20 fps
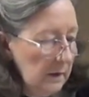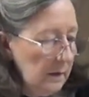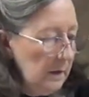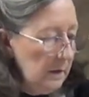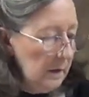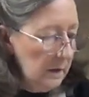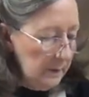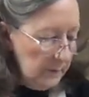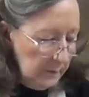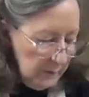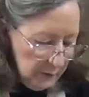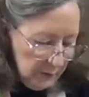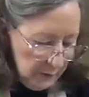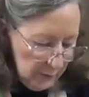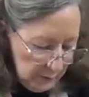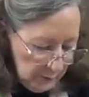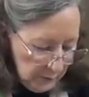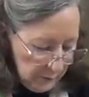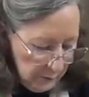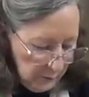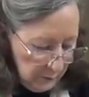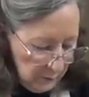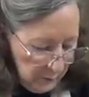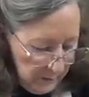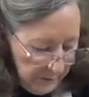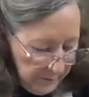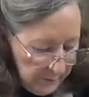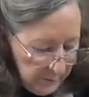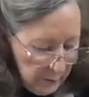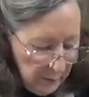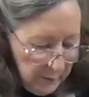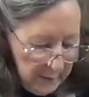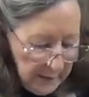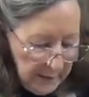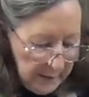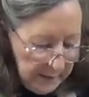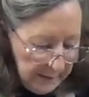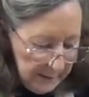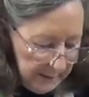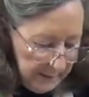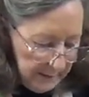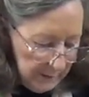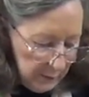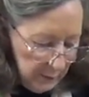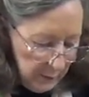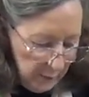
uh, new tool we've created